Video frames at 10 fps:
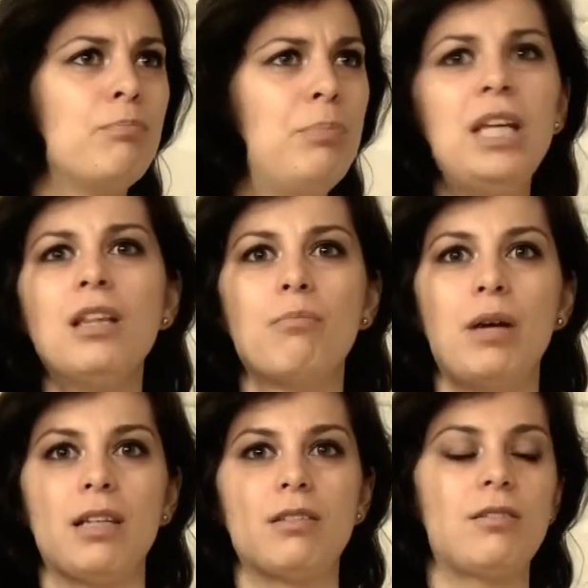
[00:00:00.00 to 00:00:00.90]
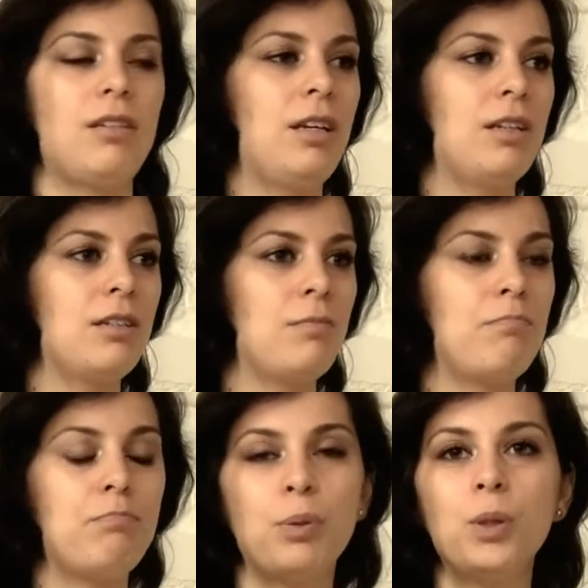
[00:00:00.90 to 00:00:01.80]
be the best
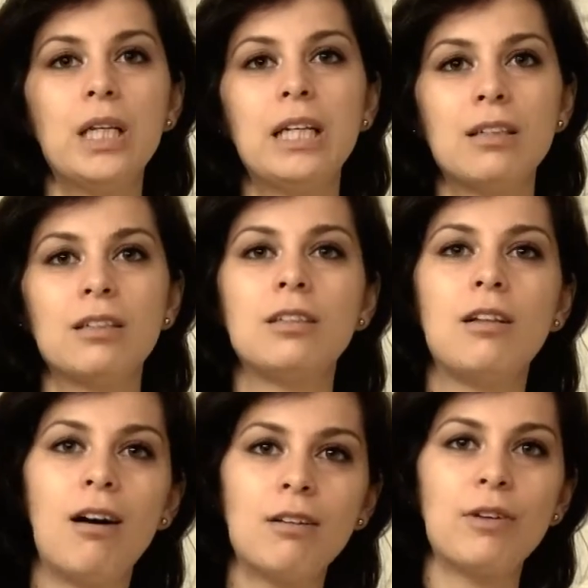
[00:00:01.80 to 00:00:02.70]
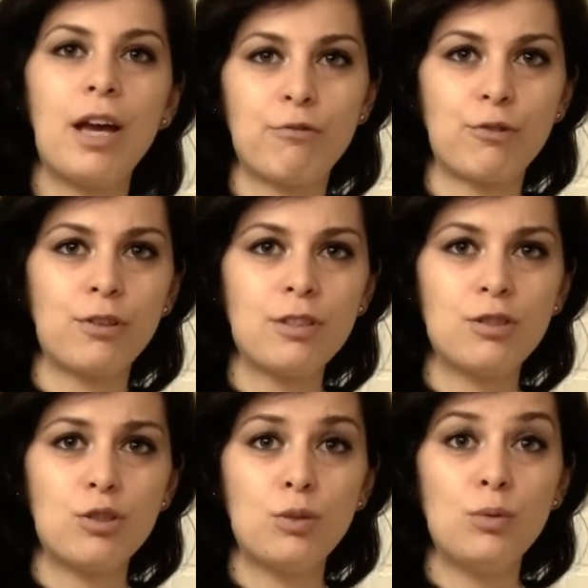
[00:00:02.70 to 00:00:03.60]
and put in a lot of
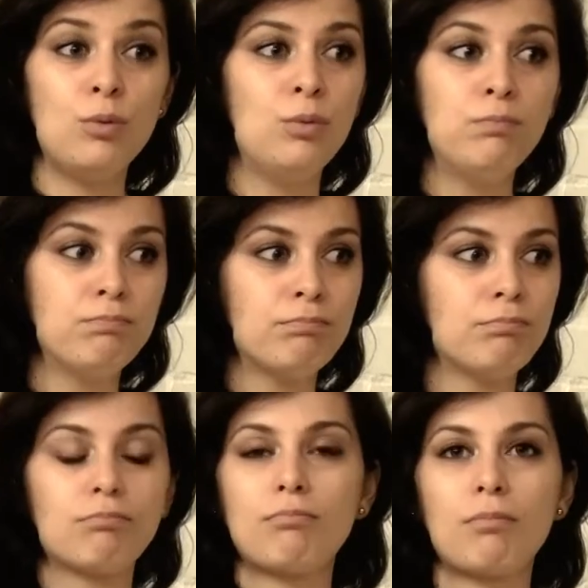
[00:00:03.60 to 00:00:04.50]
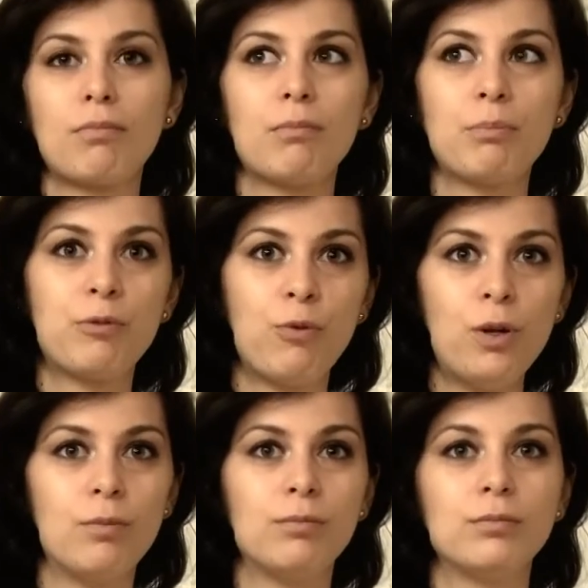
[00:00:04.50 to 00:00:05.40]
efforts to
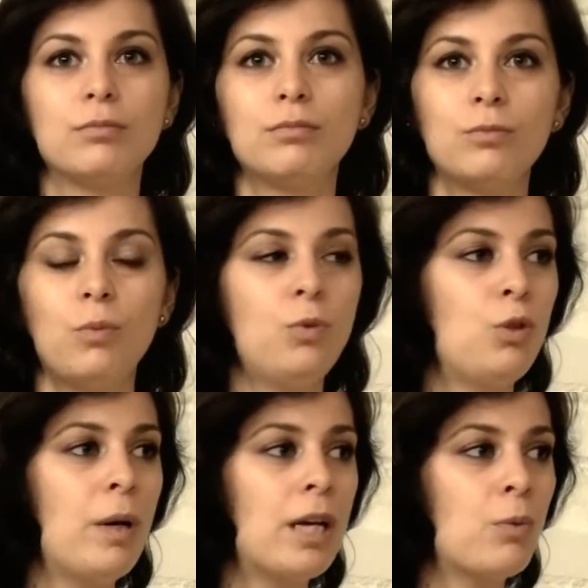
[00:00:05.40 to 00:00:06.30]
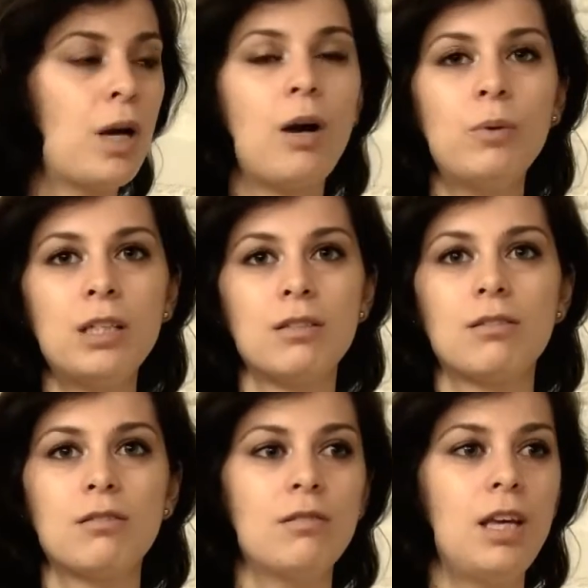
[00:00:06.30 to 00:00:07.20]
perform, no matter how it
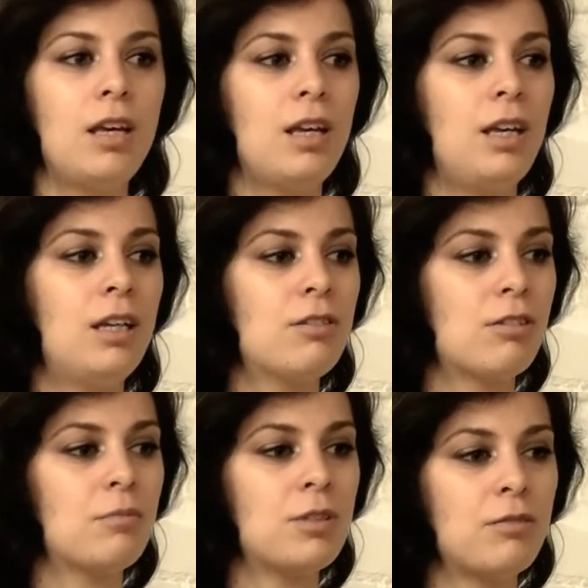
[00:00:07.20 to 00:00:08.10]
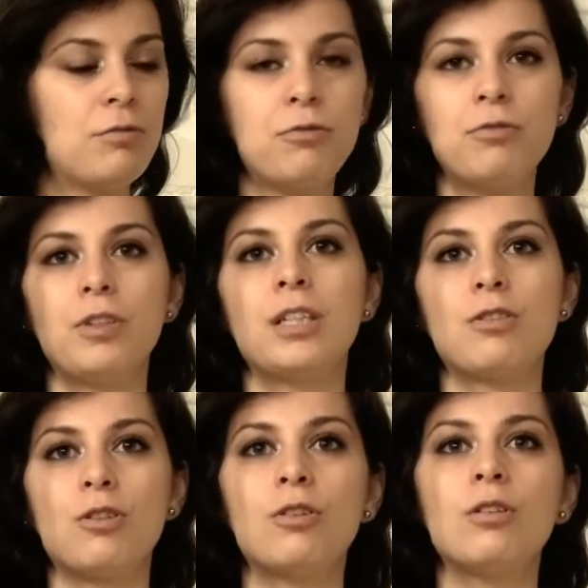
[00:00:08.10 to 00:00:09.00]
is, in terms of
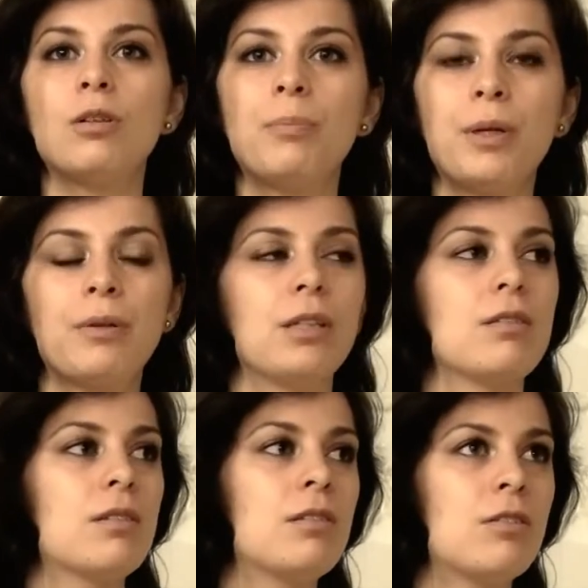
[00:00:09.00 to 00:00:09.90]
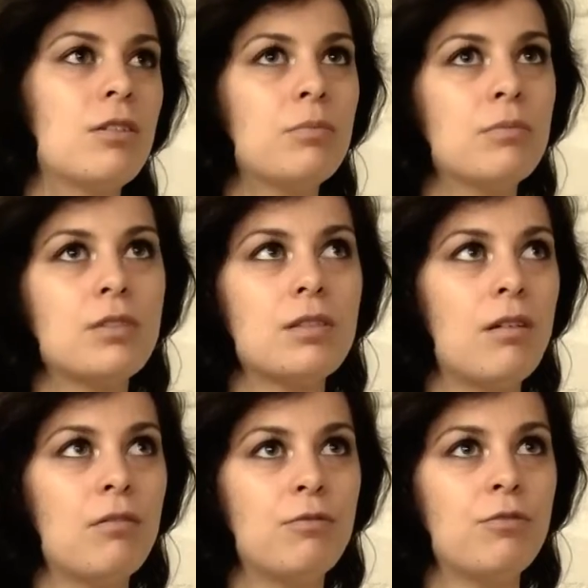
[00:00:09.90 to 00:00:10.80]
external appearance, in terms
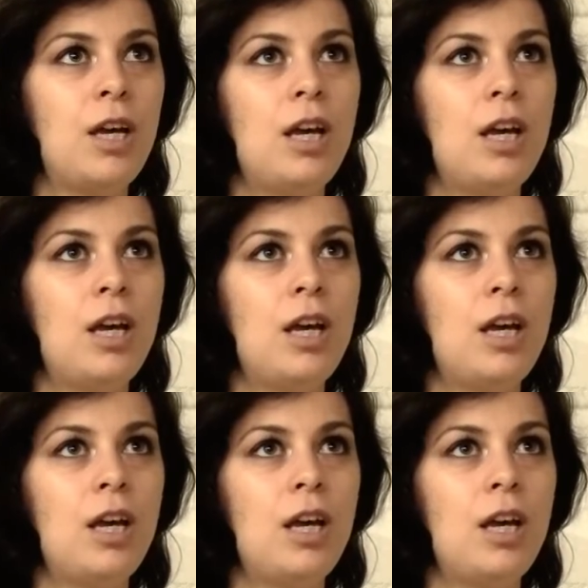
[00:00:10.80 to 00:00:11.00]
of